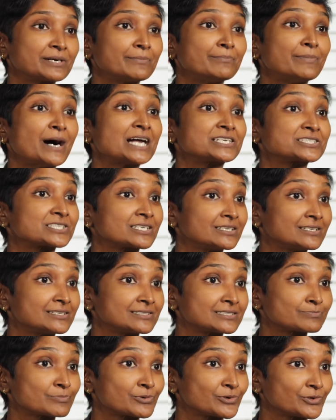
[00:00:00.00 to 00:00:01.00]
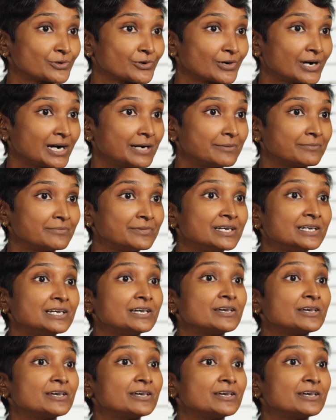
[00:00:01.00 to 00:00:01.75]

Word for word: a bachelor's program,